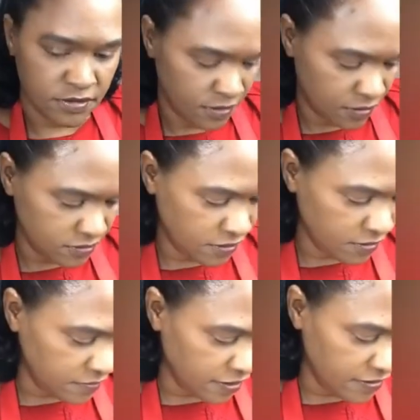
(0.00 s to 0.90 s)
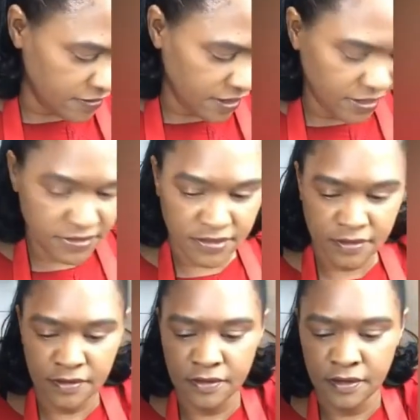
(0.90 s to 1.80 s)
Hold it up like that.
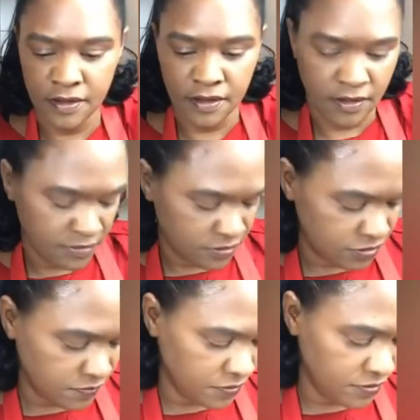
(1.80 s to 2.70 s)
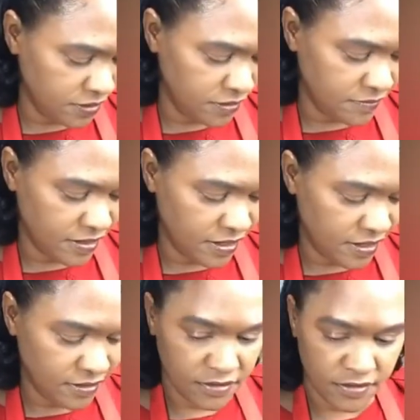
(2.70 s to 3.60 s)
Just put them
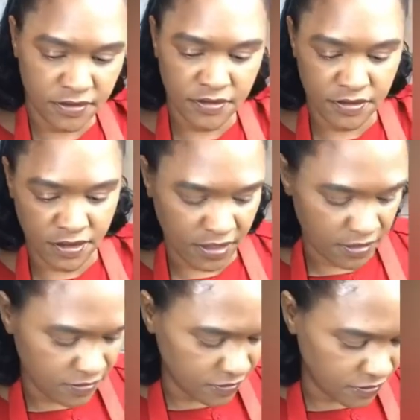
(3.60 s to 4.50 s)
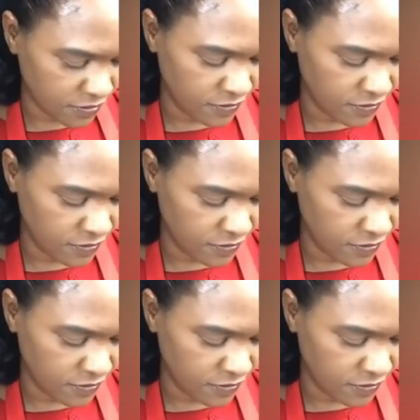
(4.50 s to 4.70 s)
there so they look